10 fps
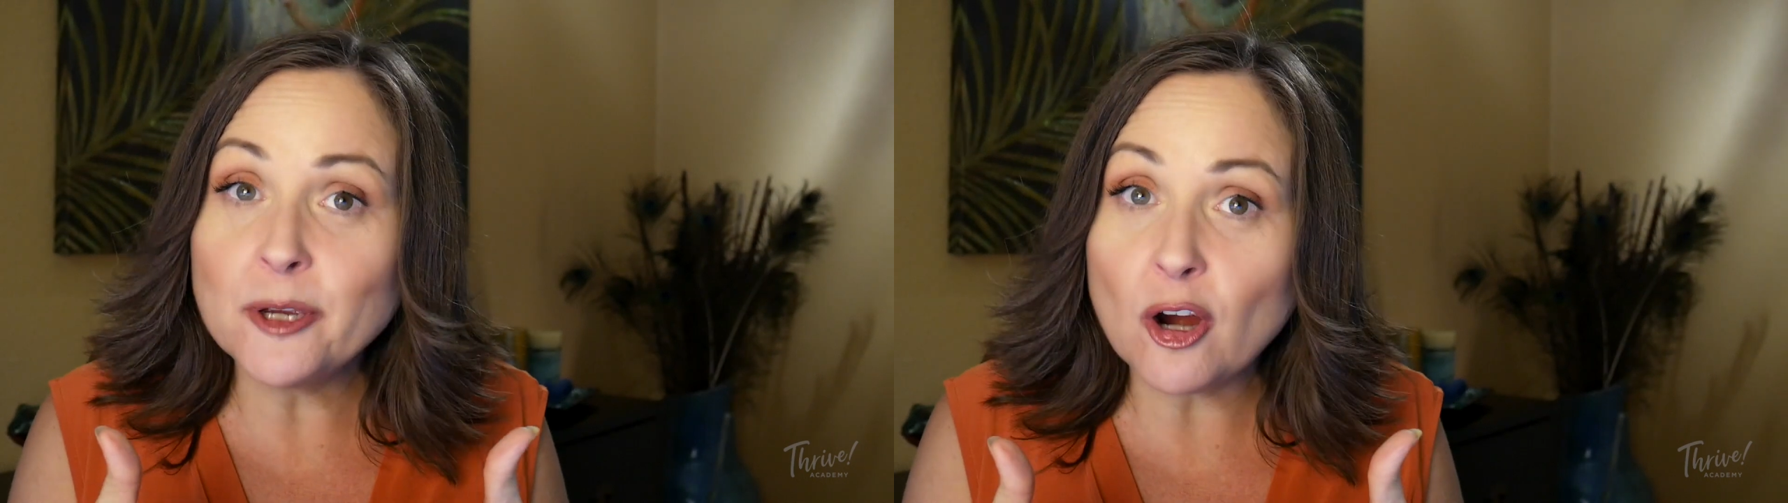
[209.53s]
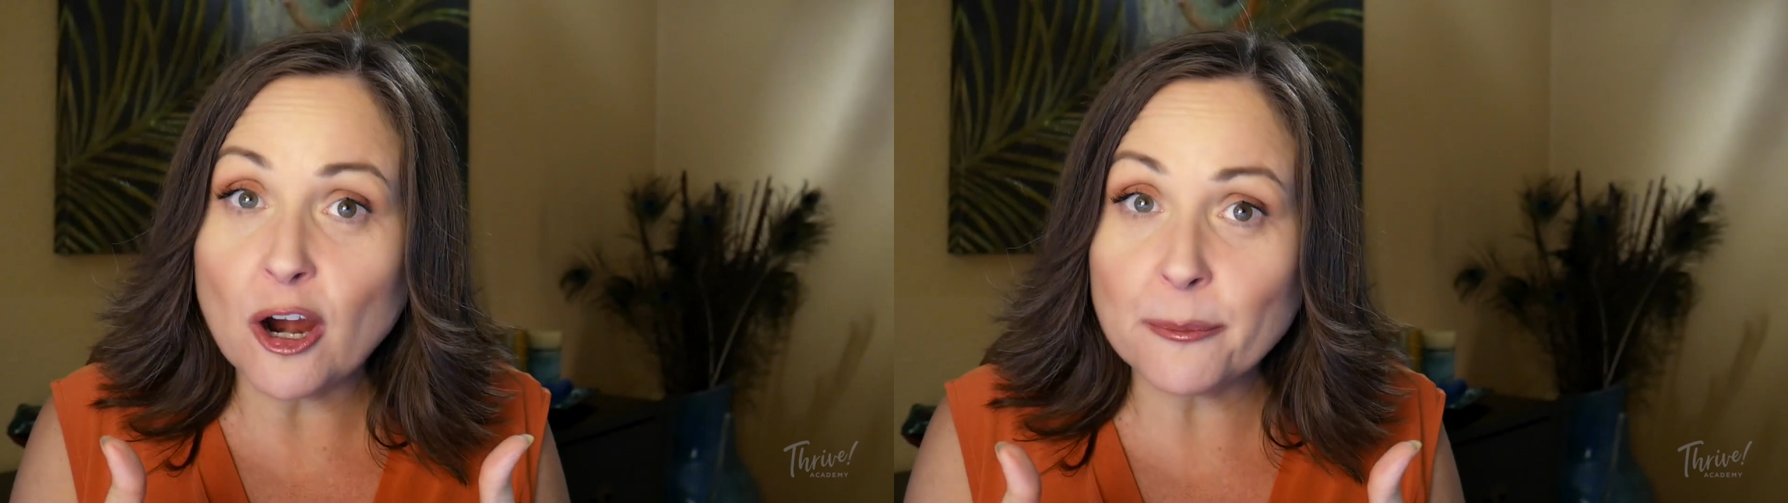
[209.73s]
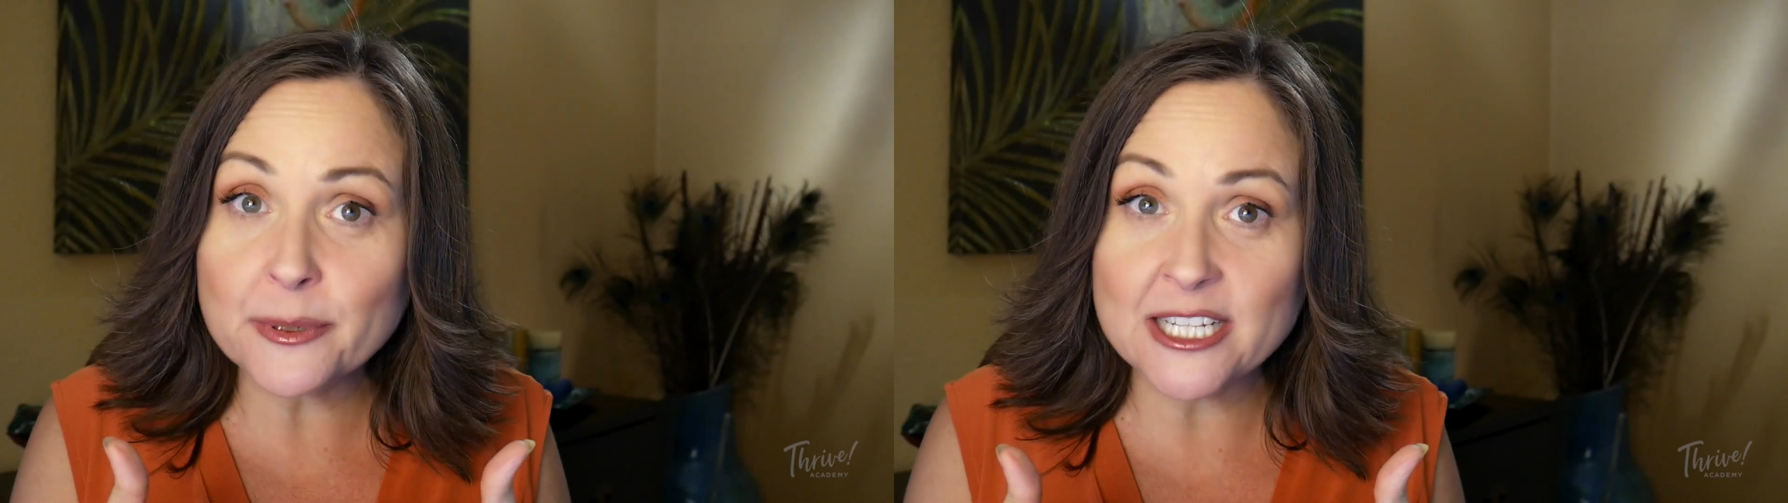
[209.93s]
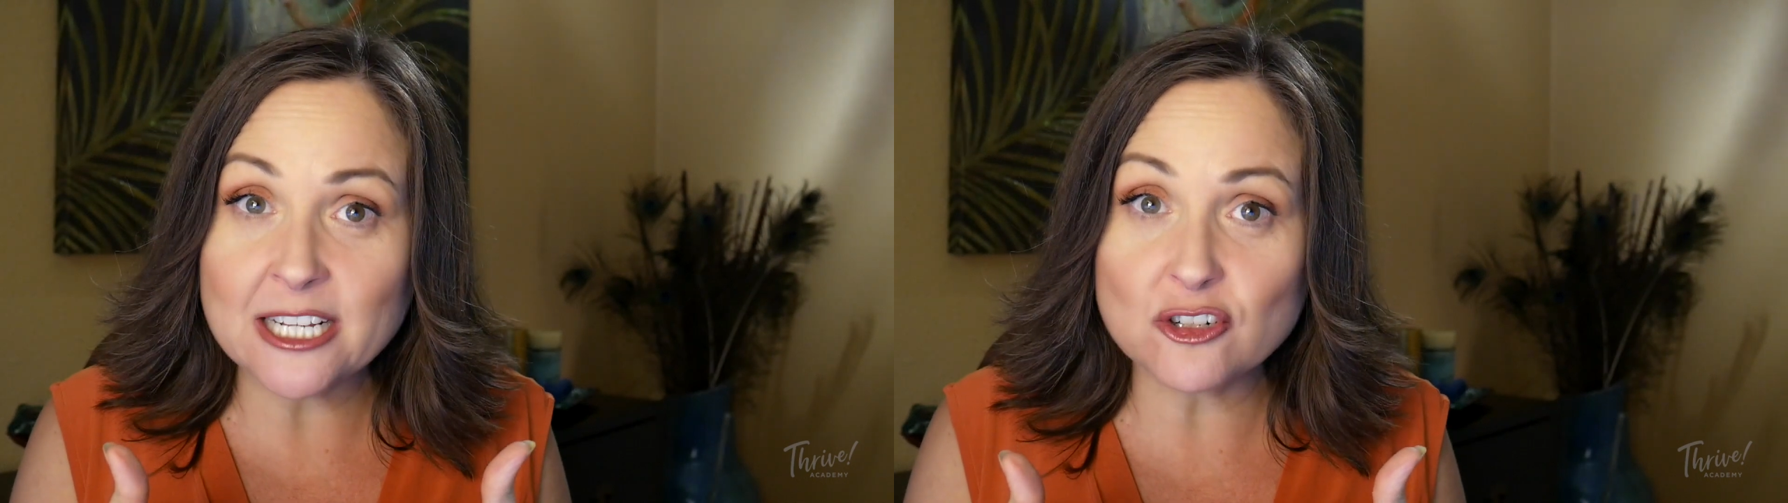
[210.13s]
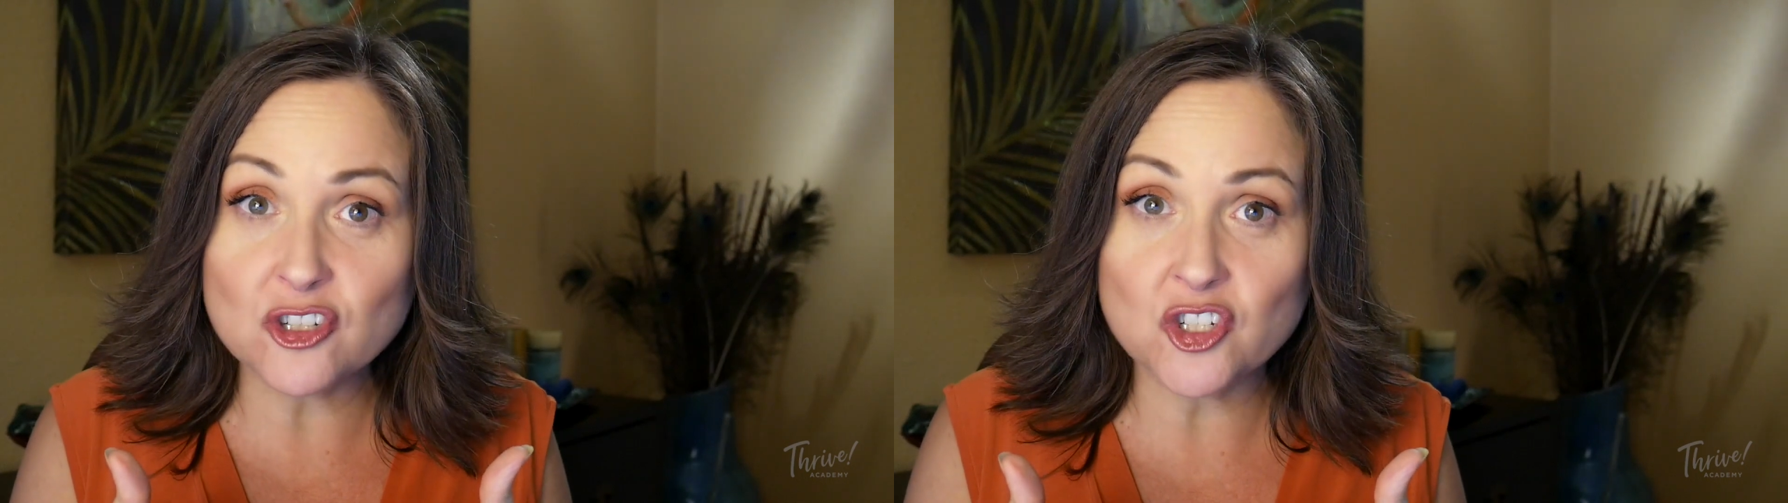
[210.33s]
your heart
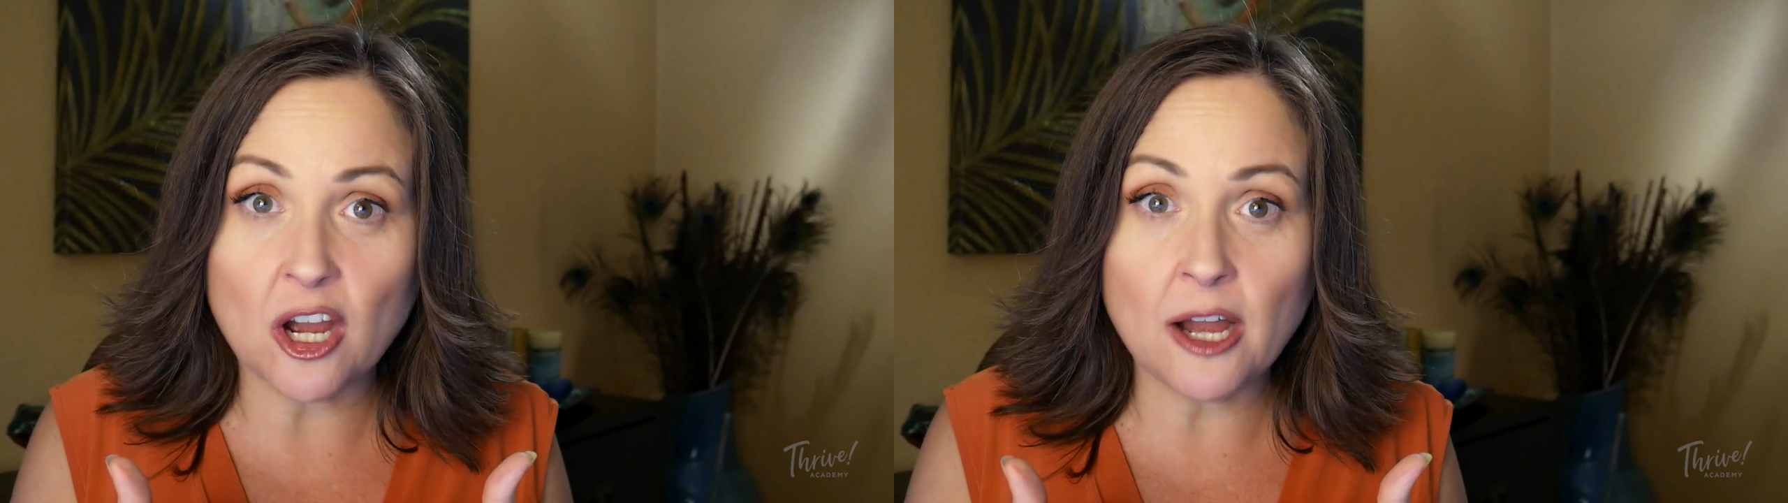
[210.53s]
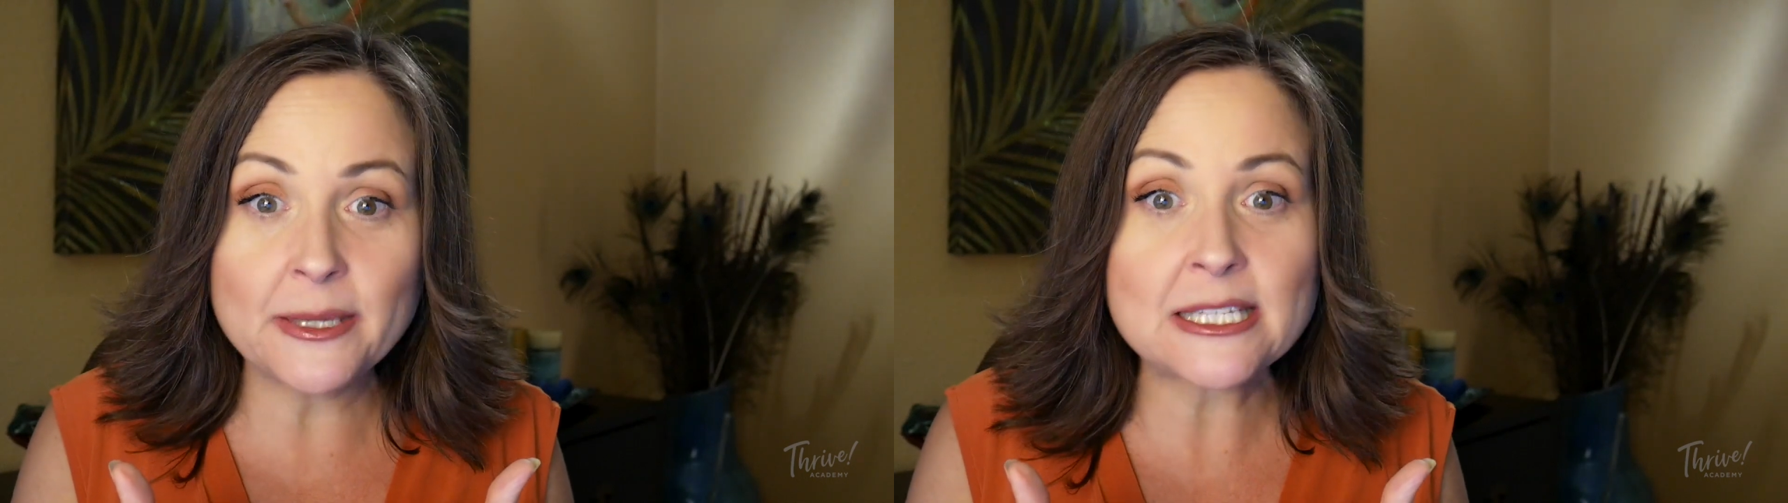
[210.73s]
protector's job,